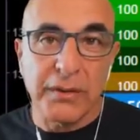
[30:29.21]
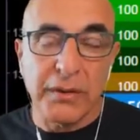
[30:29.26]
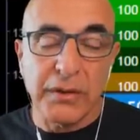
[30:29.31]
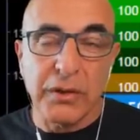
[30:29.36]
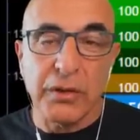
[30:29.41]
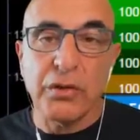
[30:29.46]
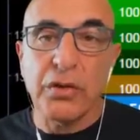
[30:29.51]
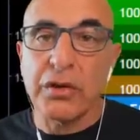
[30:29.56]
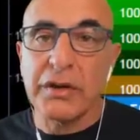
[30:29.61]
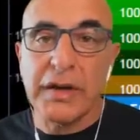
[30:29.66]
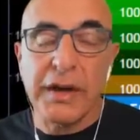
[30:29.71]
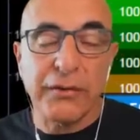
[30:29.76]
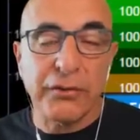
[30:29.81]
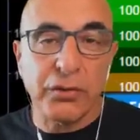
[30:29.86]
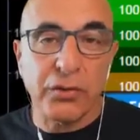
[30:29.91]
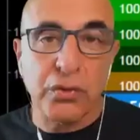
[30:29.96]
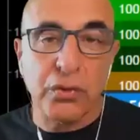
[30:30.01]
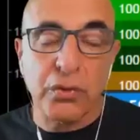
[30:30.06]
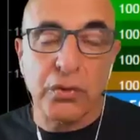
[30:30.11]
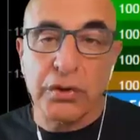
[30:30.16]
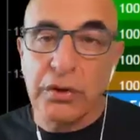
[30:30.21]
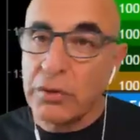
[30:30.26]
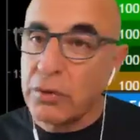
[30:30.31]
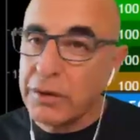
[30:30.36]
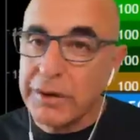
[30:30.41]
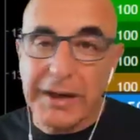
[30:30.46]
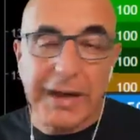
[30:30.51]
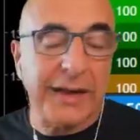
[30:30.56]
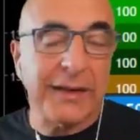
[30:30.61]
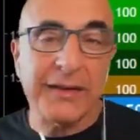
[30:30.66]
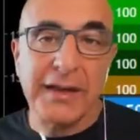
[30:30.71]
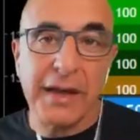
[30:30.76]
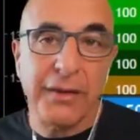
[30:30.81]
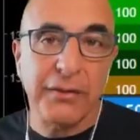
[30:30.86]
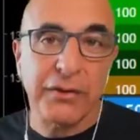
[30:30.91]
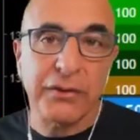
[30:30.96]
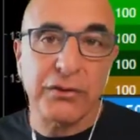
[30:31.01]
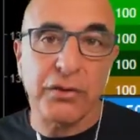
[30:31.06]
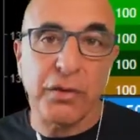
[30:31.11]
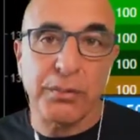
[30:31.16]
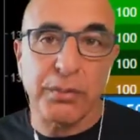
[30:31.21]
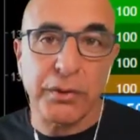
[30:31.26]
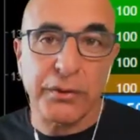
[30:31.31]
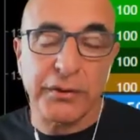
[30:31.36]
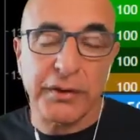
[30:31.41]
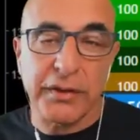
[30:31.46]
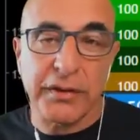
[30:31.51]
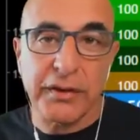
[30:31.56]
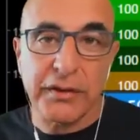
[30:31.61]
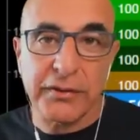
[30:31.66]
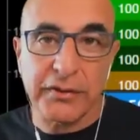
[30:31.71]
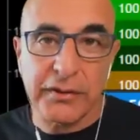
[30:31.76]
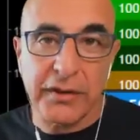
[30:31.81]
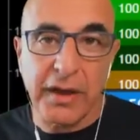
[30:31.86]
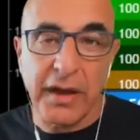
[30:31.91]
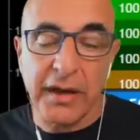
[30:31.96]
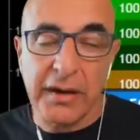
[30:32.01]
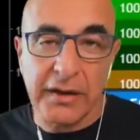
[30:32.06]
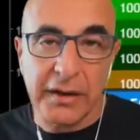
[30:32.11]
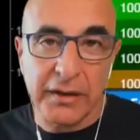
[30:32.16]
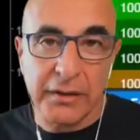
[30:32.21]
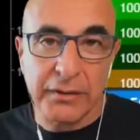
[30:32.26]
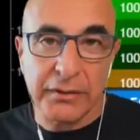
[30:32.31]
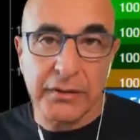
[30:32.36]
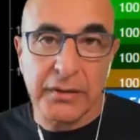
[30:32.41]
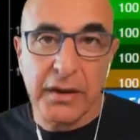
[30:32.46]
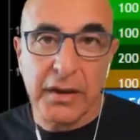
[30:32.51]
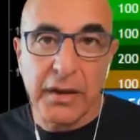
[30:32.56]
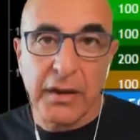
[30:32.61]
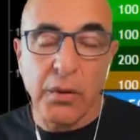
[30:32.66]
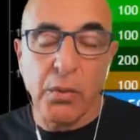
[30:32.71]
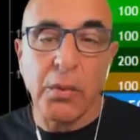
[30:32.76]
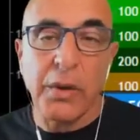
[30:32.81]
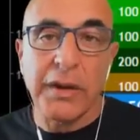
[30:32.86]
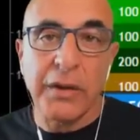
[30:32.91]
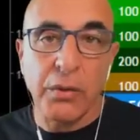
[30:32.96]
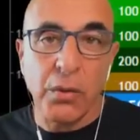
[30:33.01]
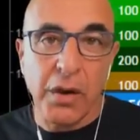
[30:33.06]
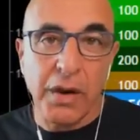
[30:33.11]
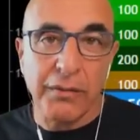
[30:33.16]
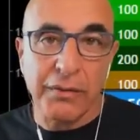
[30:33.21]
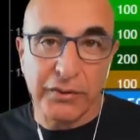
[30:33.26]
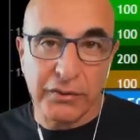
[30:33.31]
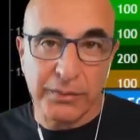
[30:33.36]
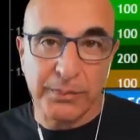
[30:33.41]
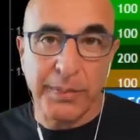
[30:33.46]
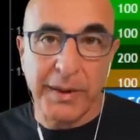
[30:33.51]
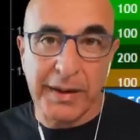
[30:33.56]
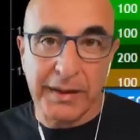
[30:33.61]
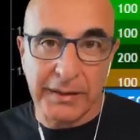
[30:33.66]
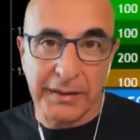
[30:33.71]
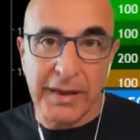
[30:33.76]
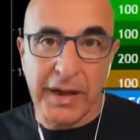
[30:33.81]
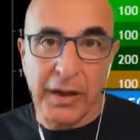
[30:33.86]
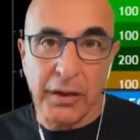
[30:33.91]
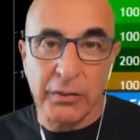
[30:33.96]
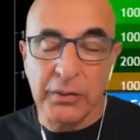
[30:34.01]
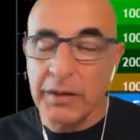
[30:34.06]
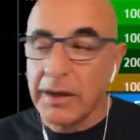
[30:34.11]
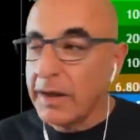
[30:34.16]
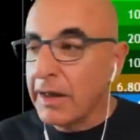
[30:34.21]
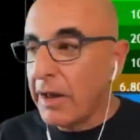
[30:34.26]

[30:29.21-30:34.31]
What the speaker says: You can't have a stop loss in these areas when you have a spike down.